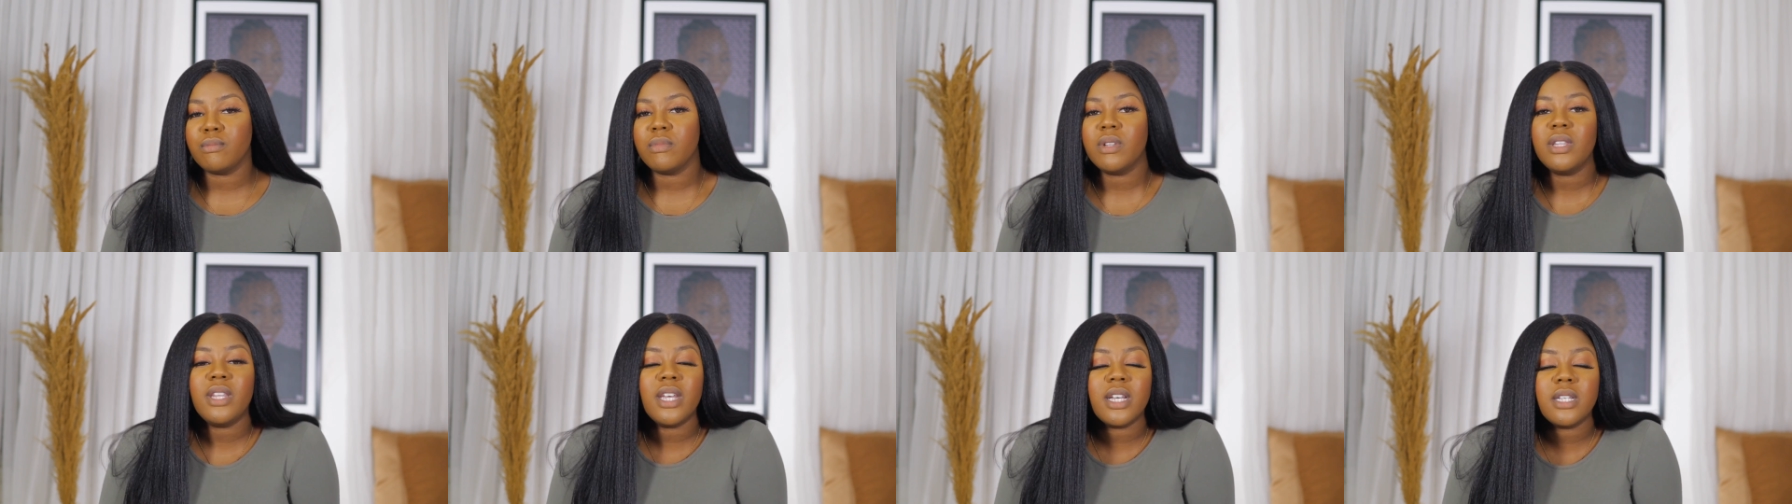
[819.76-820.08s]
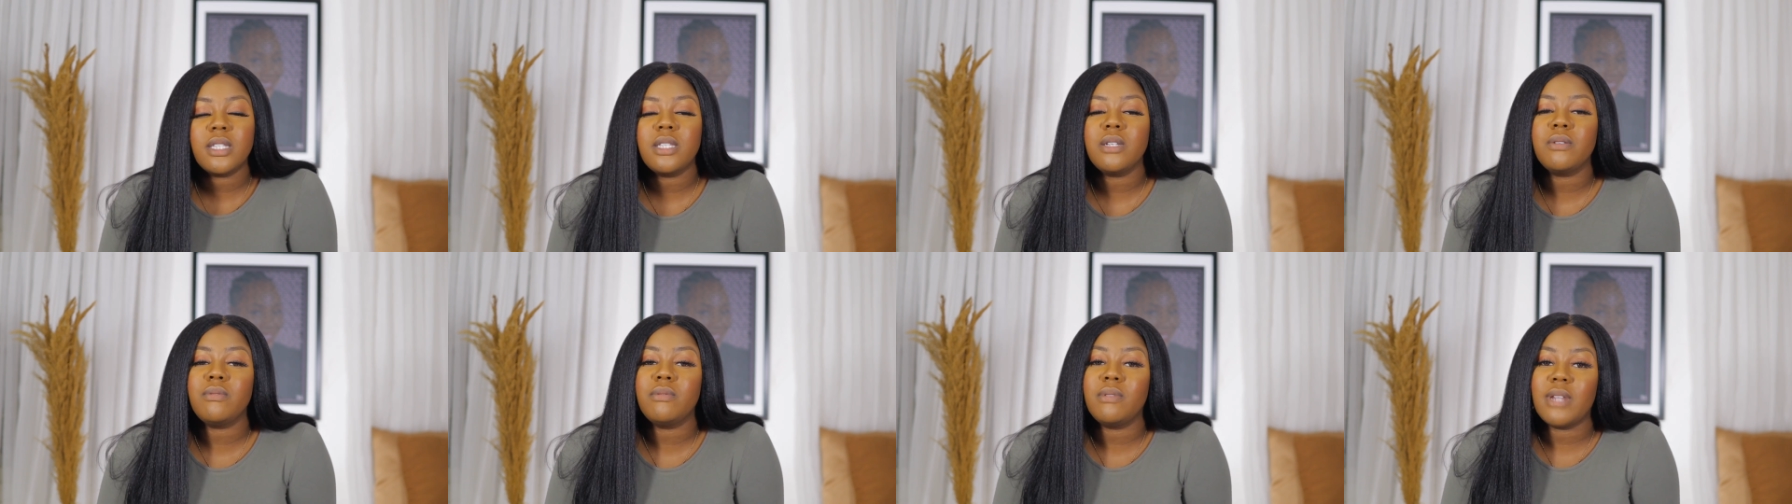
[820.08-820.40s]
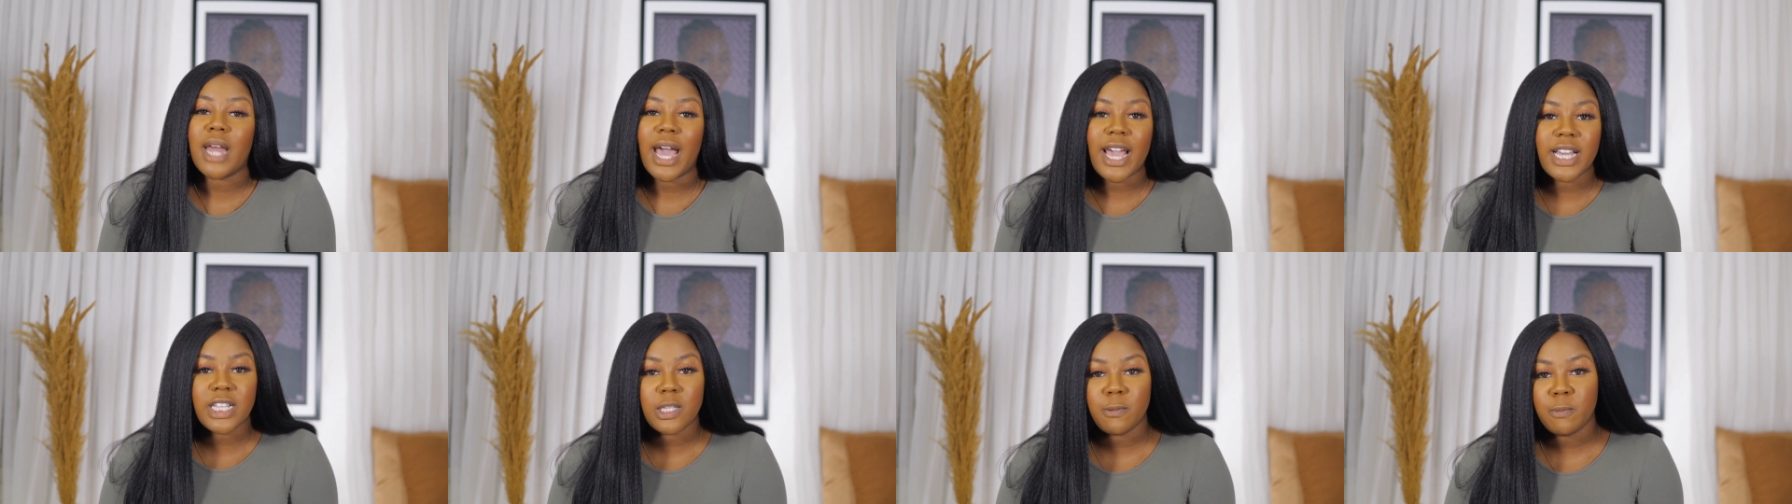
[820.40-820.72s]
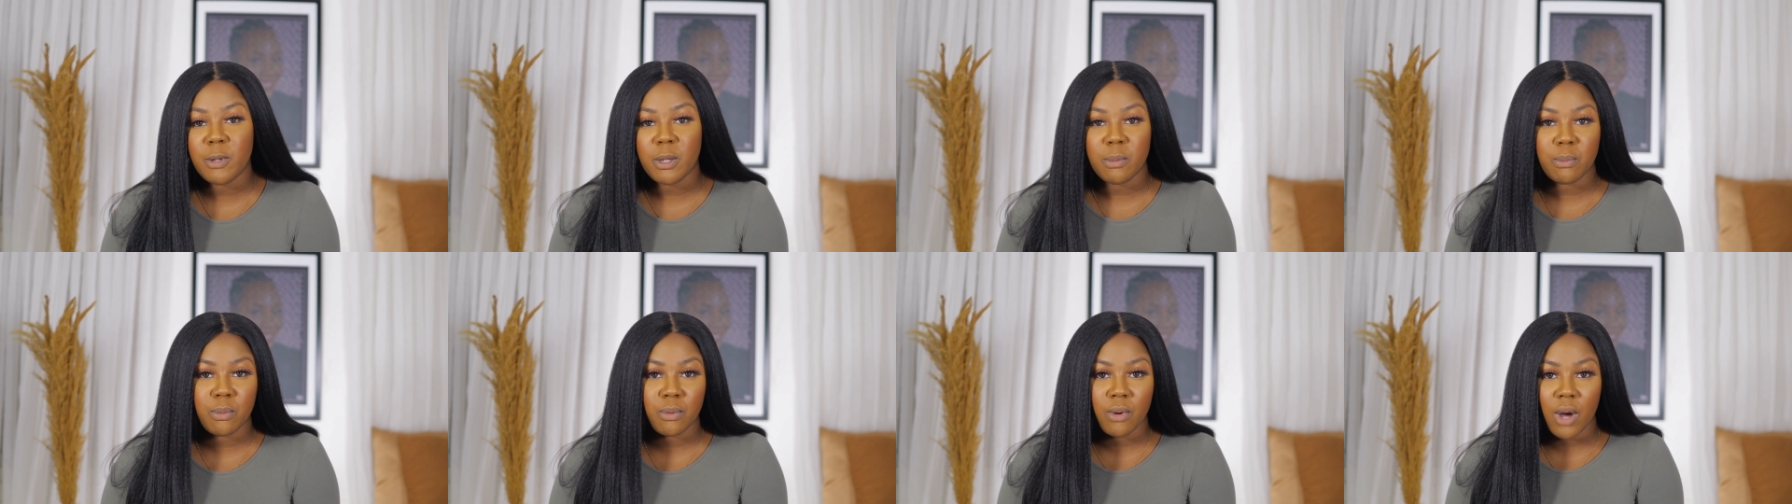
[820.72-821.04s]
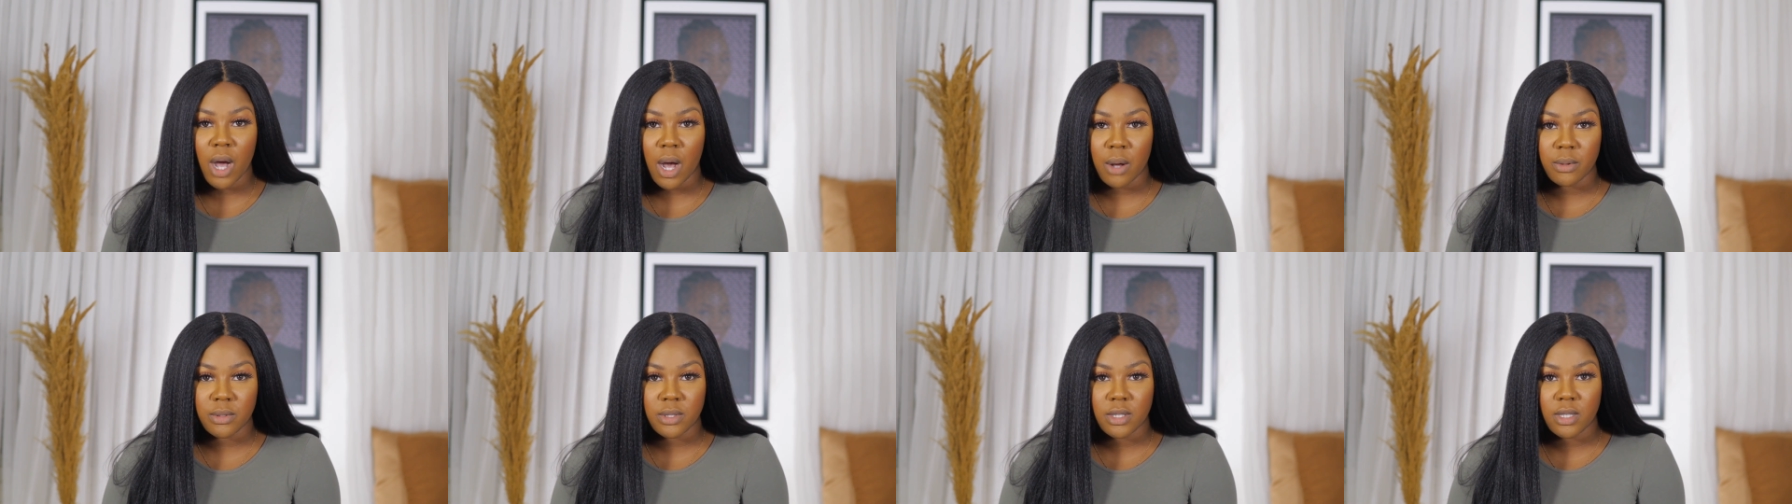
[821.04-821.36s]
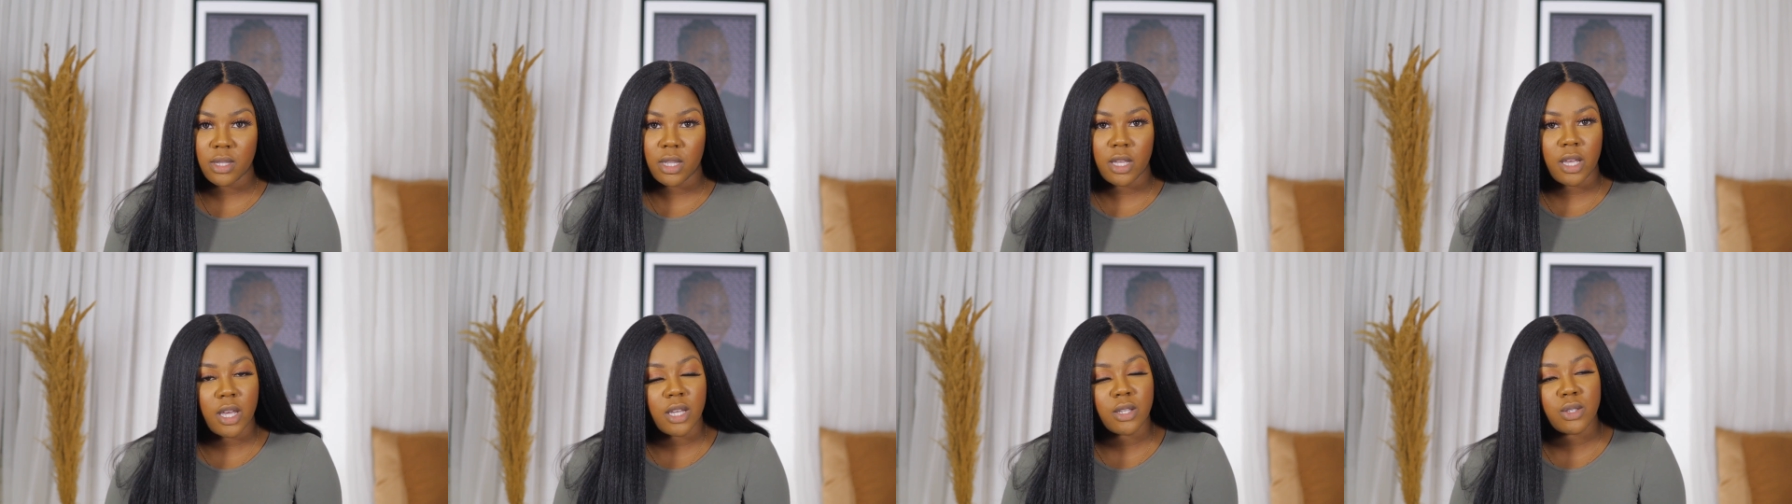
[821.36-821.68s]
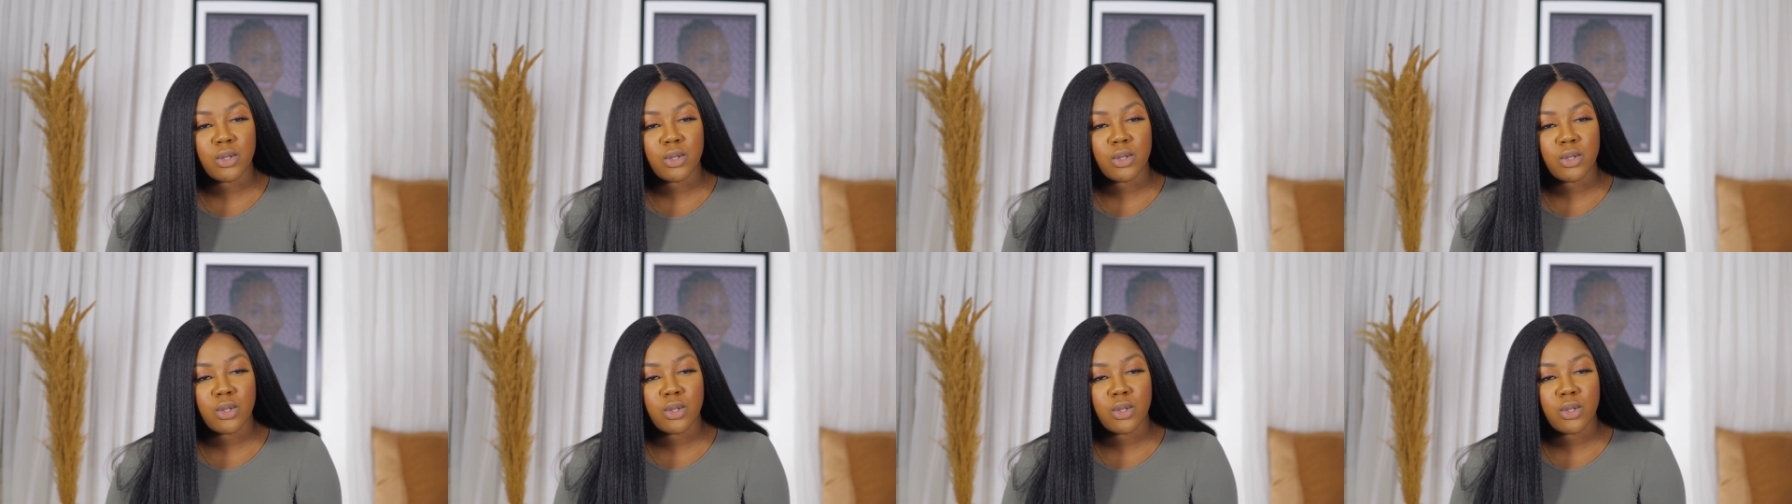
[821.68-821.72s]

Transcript: there are still nice people out there.